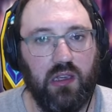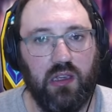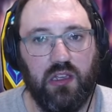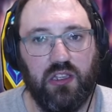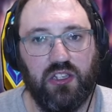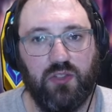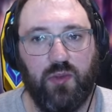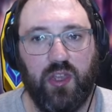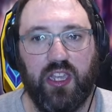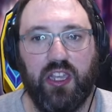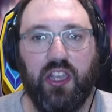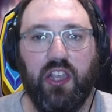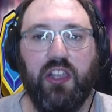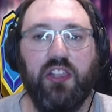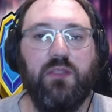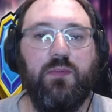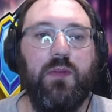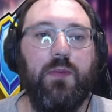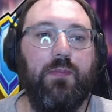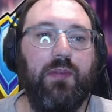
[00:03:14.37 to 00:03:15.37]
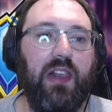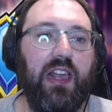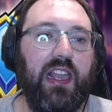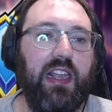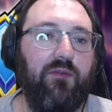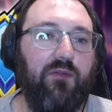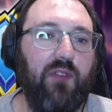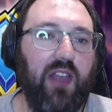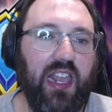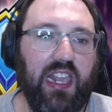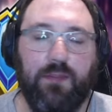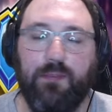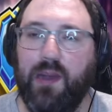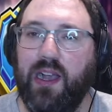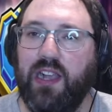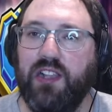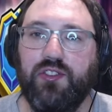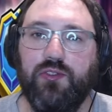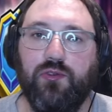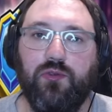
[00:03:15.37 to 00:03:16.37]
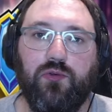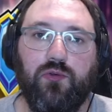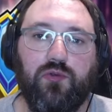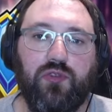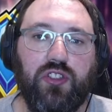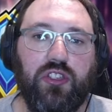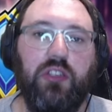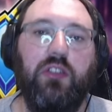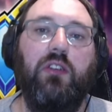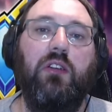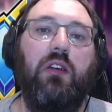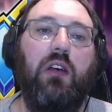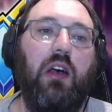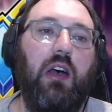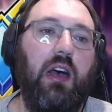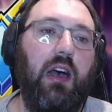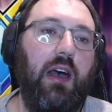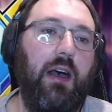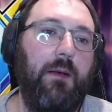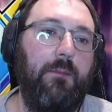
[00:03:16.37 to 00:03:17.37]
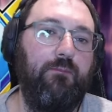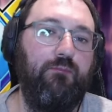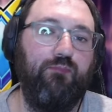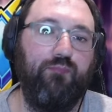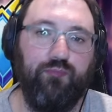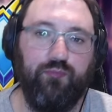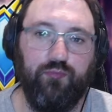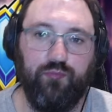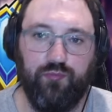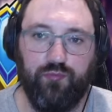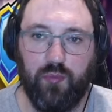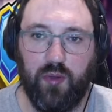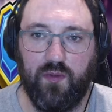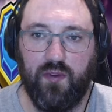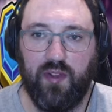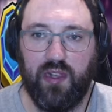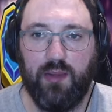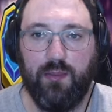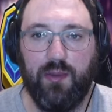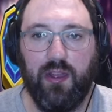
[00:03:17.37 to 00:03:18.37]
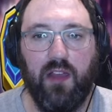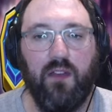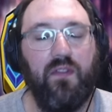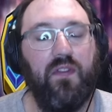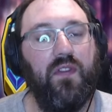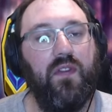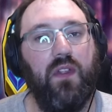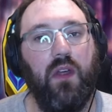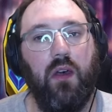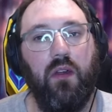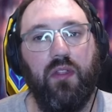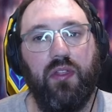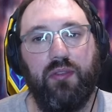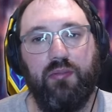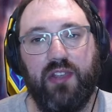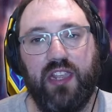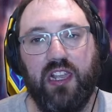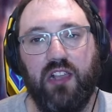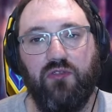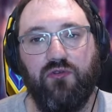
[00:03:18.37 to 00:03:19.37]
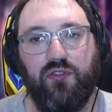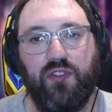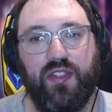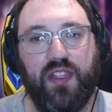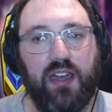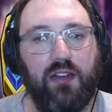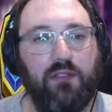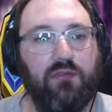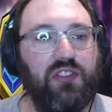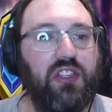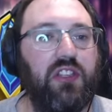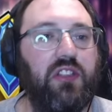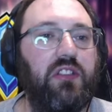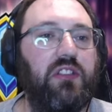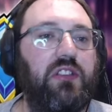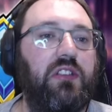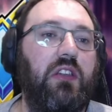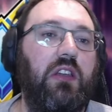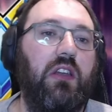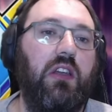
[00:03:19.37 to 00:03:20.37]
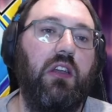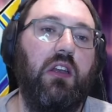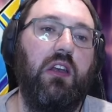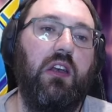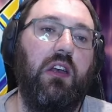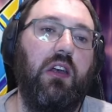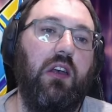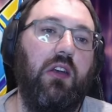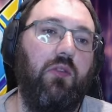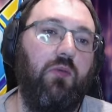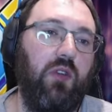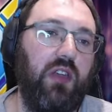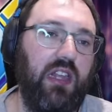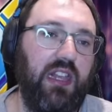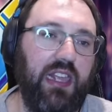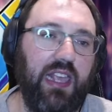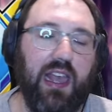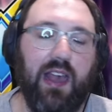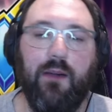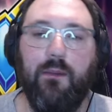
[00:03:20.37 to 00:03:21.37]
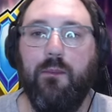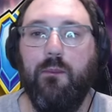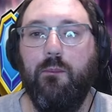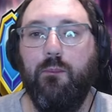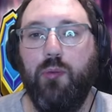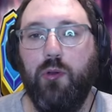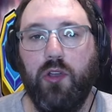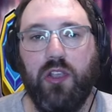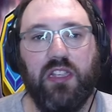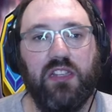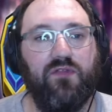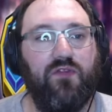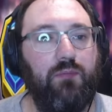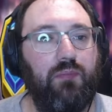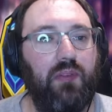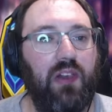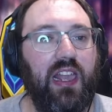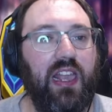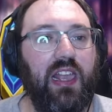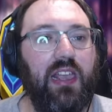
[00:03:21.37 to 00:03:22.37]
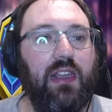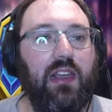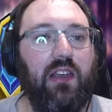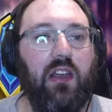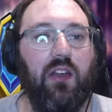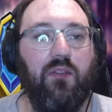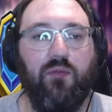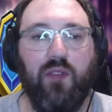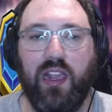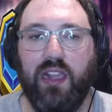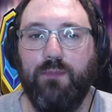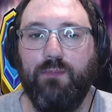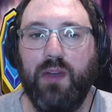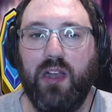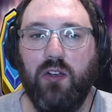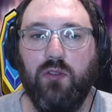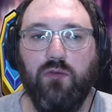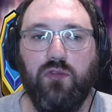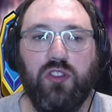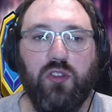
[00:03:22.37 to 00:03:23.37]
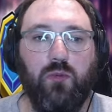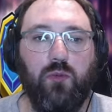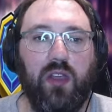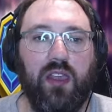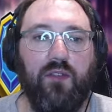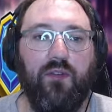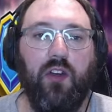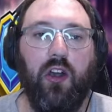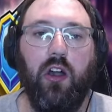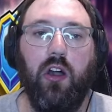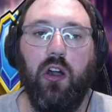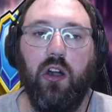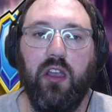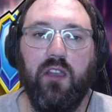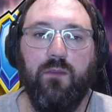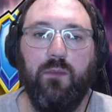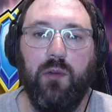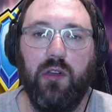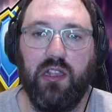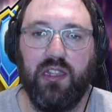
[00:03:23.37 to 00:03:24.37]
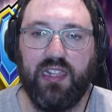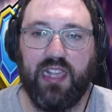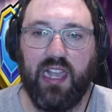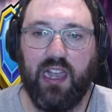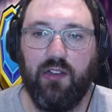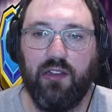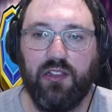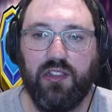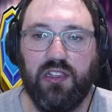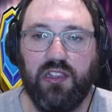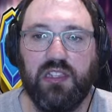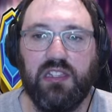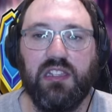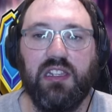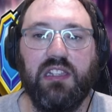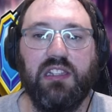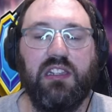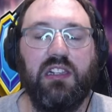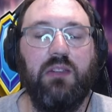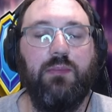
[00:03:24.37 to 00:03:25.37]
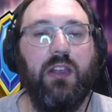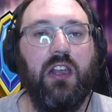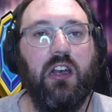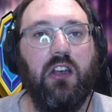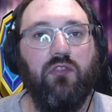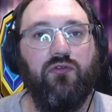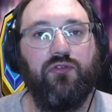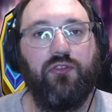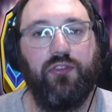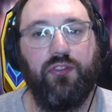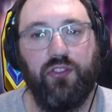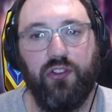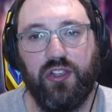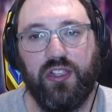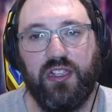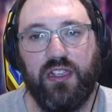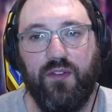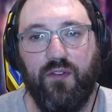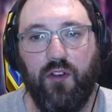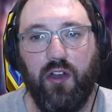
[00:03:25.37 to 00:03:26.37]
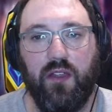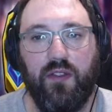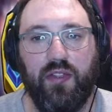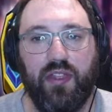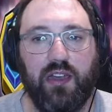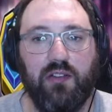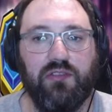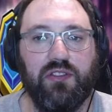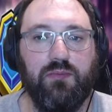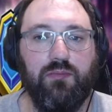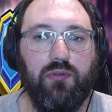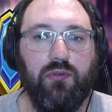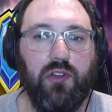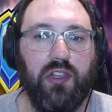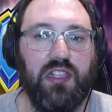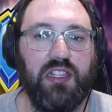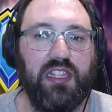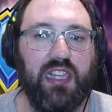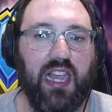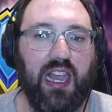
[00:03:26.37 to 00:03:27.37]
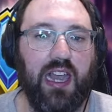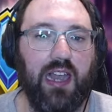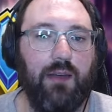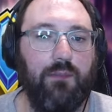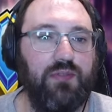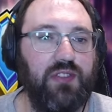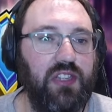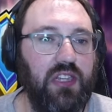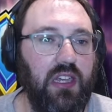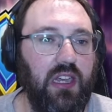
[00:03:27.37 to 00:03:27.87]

So we're going to be playing raid battles with a limit of 300,000. We're going to get points for playing raid battles with Hive Mind characters. That's going to be 195,000 points capped.